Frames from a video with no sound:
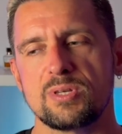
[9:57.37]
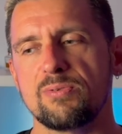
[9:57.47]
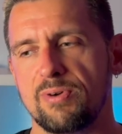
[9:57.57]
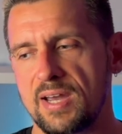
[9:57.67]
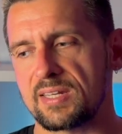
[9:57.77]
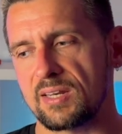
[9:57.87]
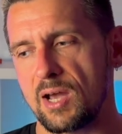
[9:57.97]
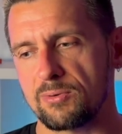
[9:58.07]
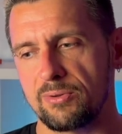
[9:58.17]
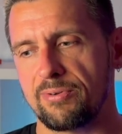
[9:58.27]
define it,
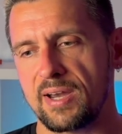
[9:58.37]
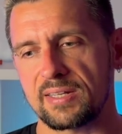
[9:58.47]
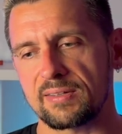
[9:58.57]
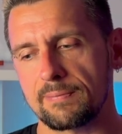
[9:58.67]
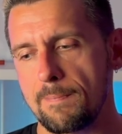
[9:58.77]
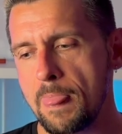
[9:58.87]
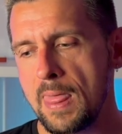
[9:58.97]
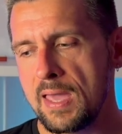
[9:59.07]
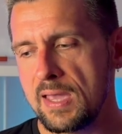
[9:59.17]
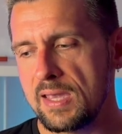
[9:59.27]
how to find it?
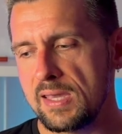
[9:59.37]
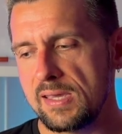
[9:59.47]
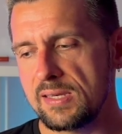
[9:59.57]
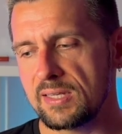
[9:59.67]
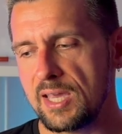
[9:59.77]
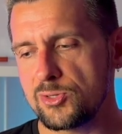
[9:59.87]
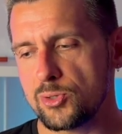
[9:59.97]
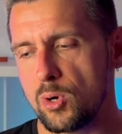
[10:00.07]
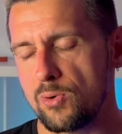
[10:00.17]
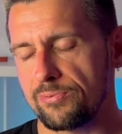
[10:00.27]
In case
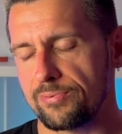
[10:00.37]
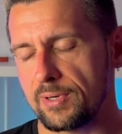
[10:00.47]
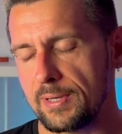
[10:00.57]
of